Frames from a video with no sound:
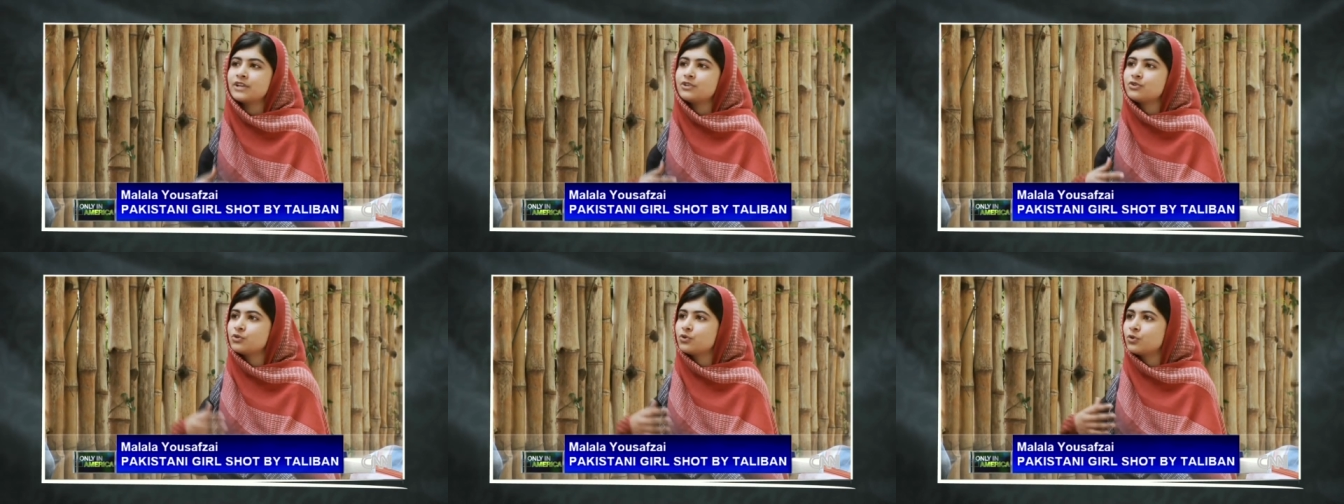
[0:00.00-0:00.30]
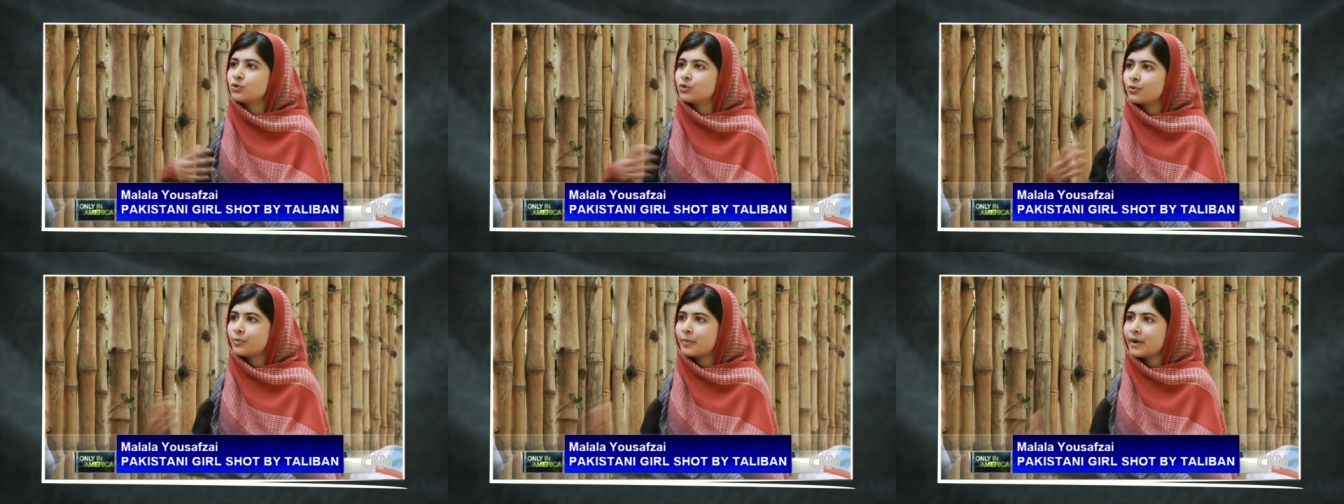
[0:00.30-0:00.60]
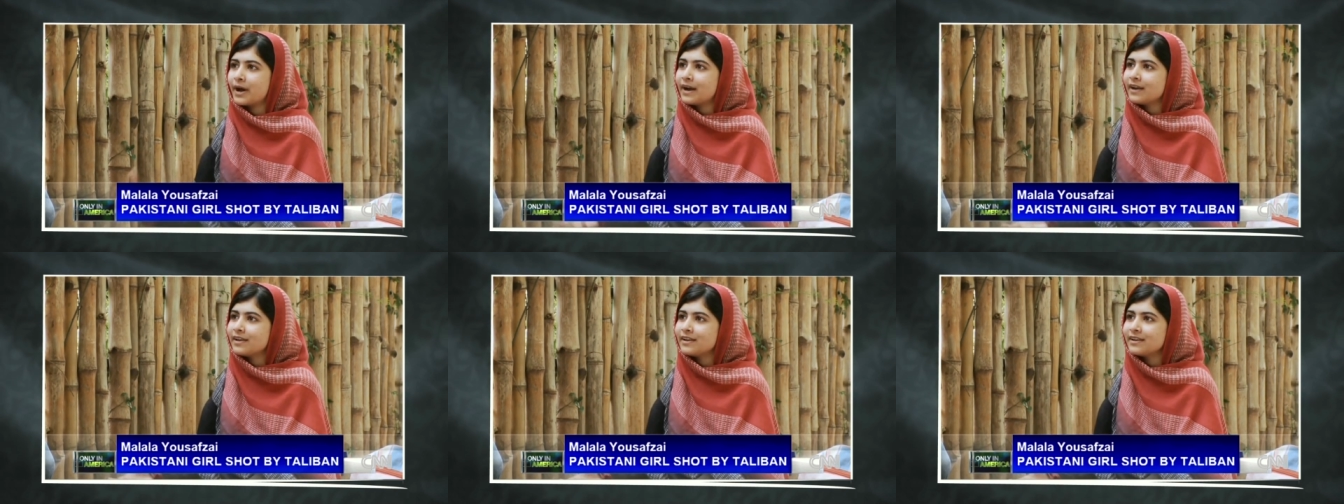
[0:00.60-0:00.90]
the right to go
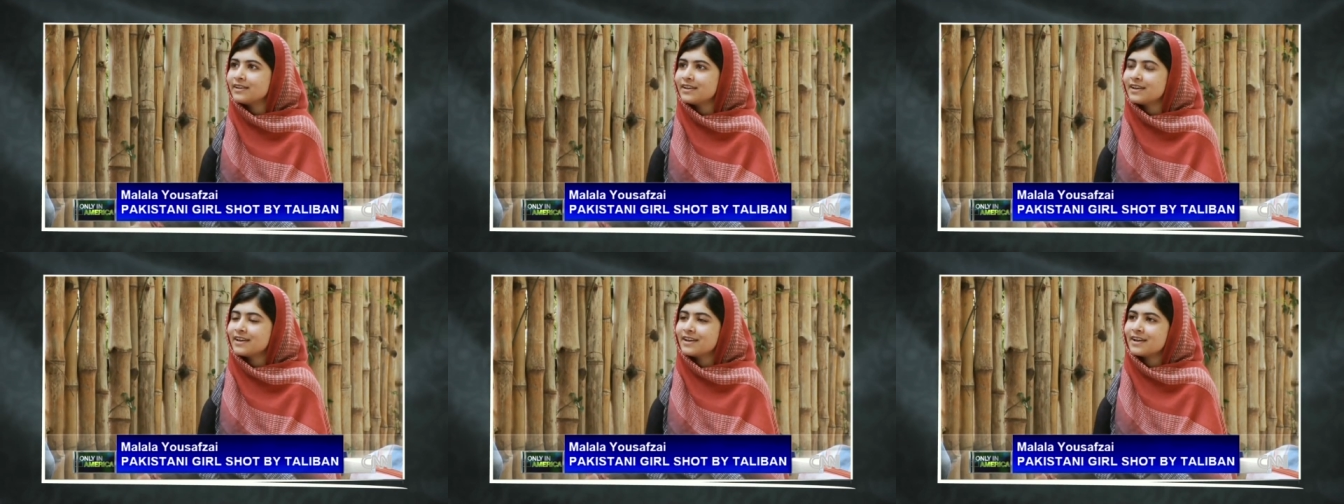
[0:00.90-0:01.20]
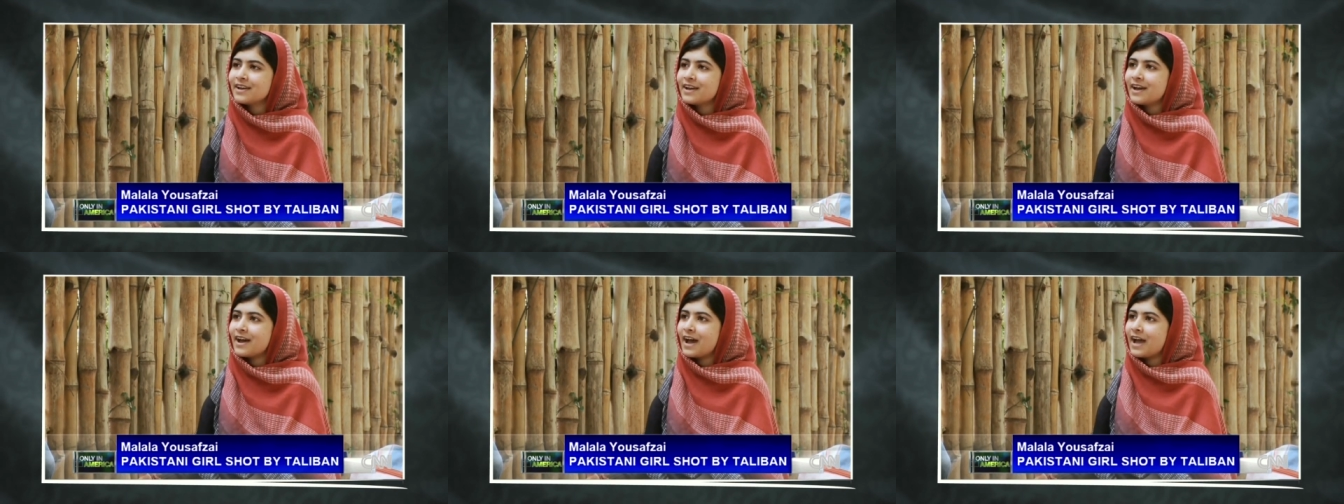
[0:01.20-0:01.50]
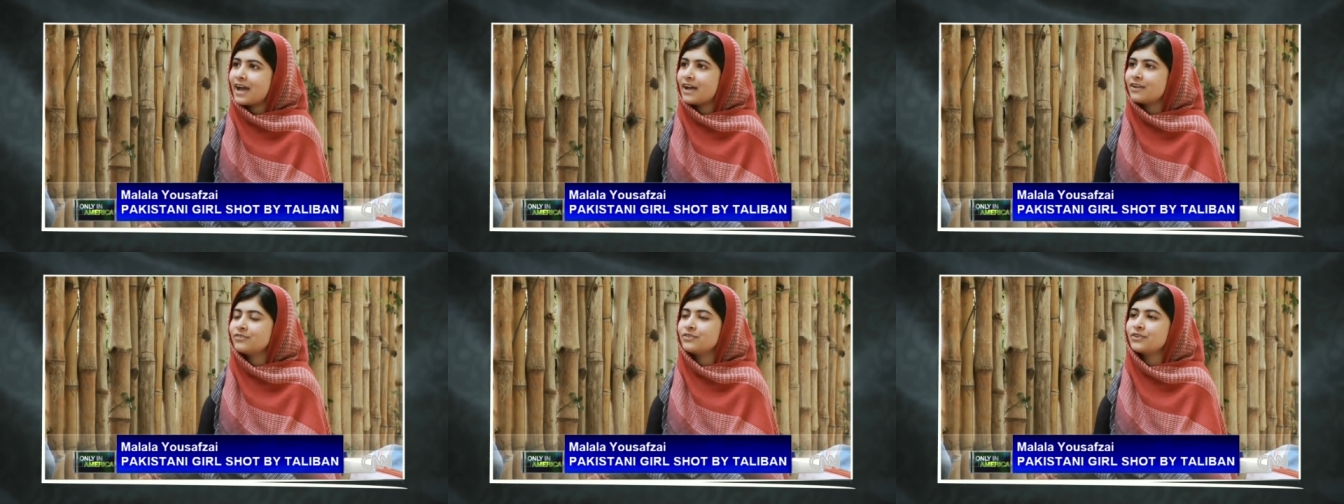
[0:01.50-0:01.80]
to market,
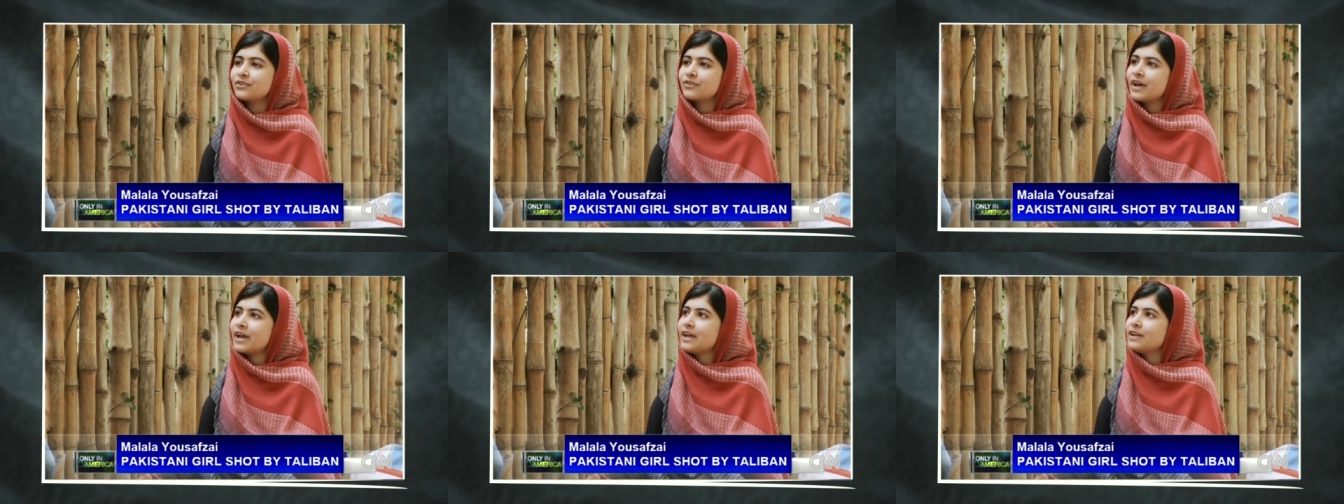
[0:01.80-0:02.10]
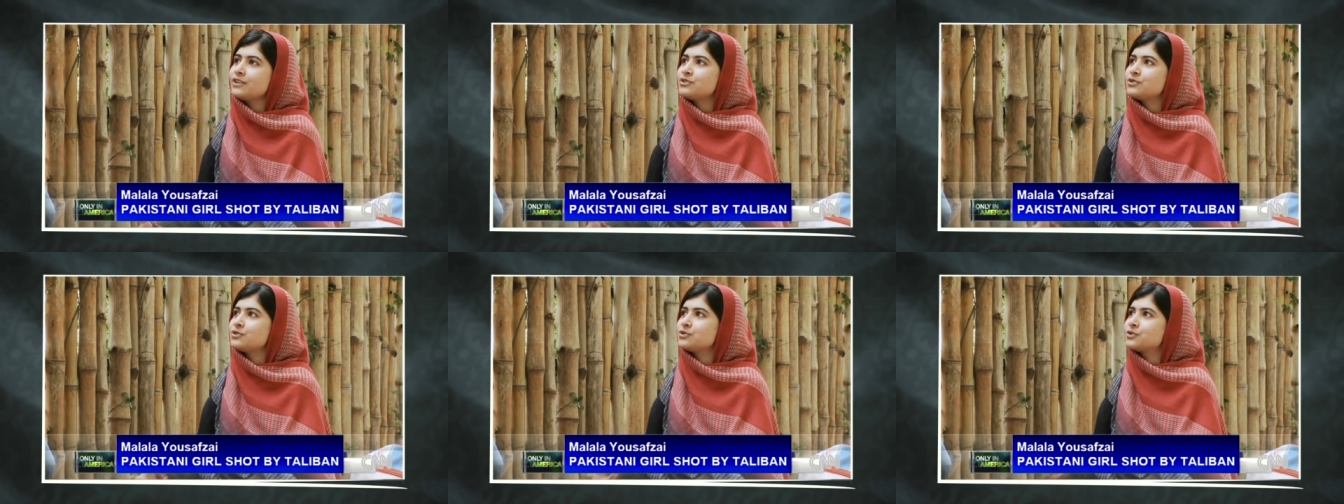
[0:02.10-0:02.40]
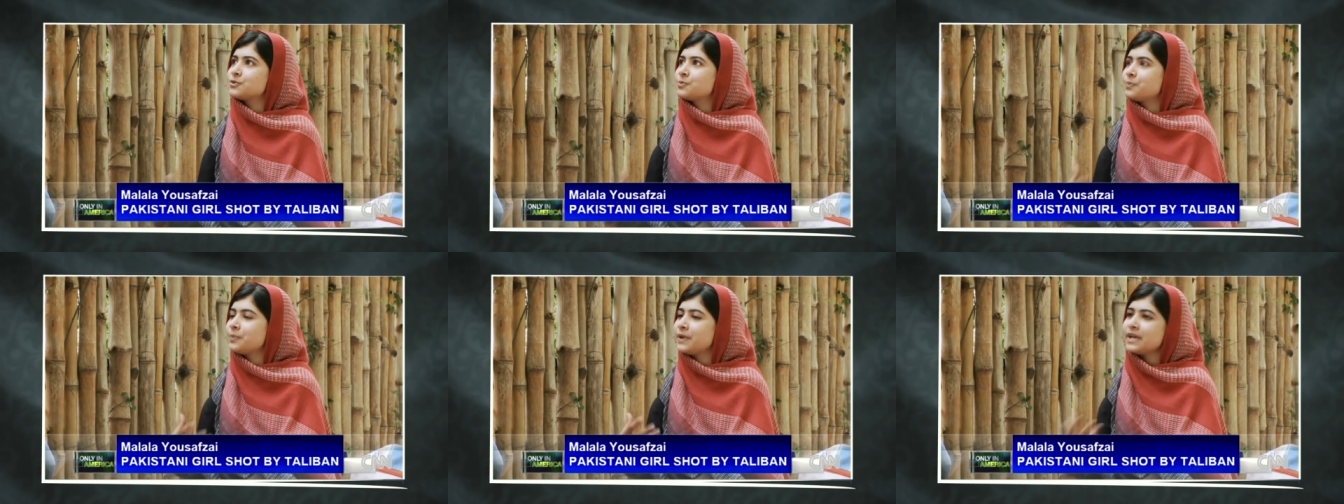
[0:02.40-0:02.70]
I have the right
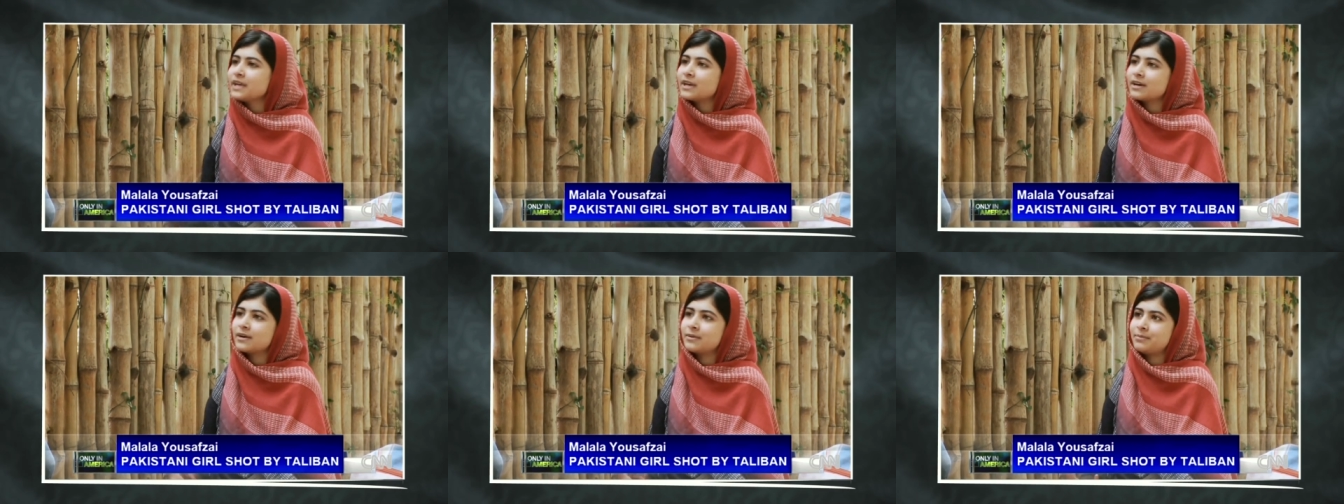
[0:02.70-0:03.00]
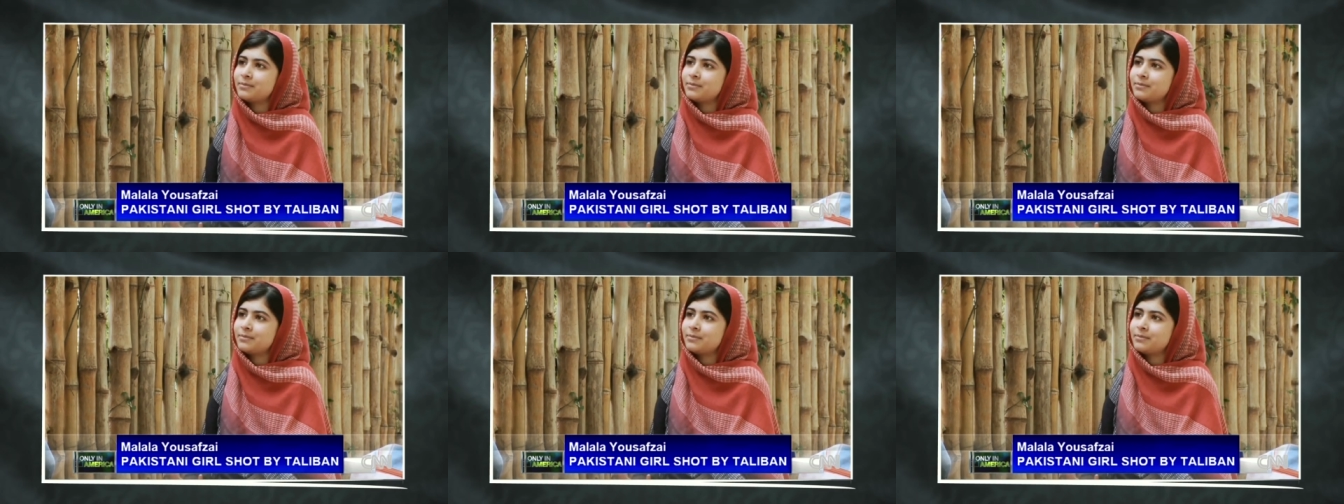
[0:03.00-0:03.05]
to speak